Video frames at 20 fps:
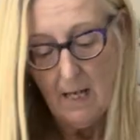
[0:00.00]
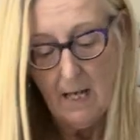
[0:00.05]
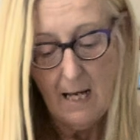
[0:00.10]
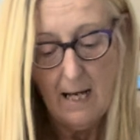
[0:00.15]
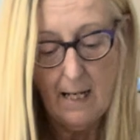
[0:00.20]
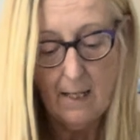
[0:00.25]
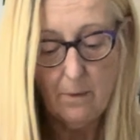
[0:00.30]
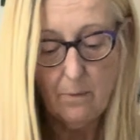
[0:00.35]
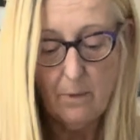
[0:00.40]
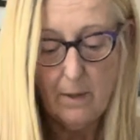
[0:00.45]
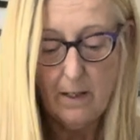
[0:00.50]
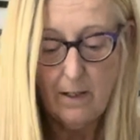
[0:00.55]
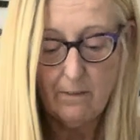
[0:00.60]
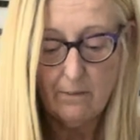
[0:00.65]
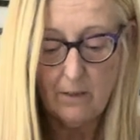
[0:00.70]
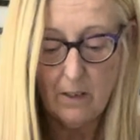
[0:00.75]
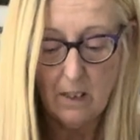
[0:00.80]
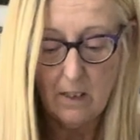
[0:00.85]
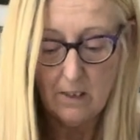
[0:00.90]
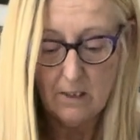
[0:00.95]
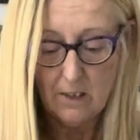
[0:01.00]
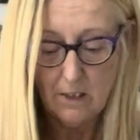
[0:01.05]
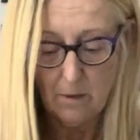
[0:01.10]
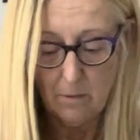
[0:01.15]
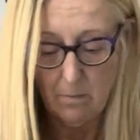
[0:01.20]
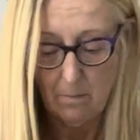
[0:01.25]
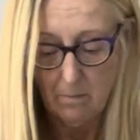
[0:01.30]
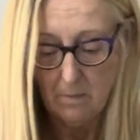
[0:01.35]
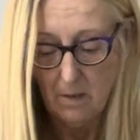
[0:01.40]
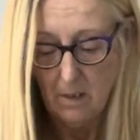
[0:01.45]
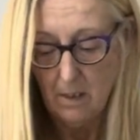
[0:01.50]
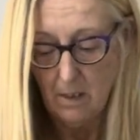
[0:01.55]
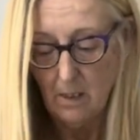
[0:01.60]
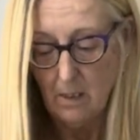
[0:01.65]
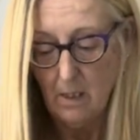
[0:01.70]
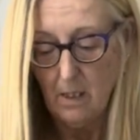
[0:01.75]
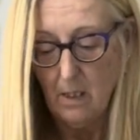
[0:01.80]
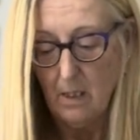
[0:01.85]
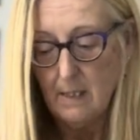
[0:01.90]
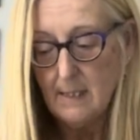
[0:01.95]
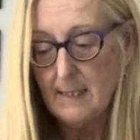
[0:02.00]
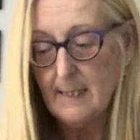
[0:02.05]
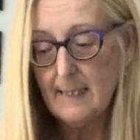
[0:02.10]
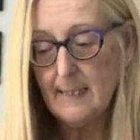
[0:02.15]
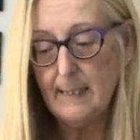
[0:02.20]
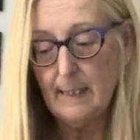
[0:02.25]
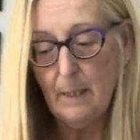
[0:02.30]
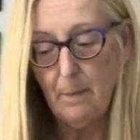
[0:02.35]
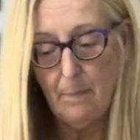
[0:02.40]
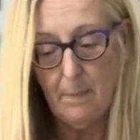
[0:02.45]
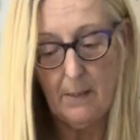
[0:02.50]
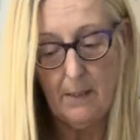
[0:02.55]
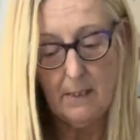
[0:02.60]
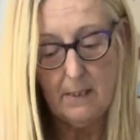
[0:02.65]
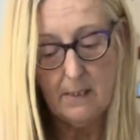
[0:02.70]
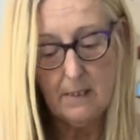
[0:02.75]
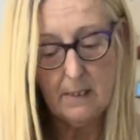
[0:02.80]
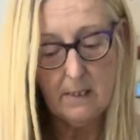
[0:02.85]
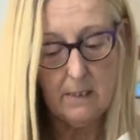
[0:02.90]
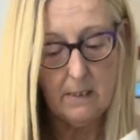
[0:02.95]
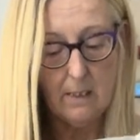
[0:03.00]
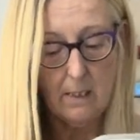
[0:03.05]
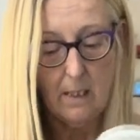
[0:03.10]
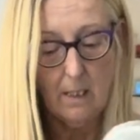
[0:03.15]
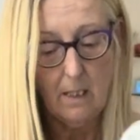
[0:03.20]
and we have got some slippers.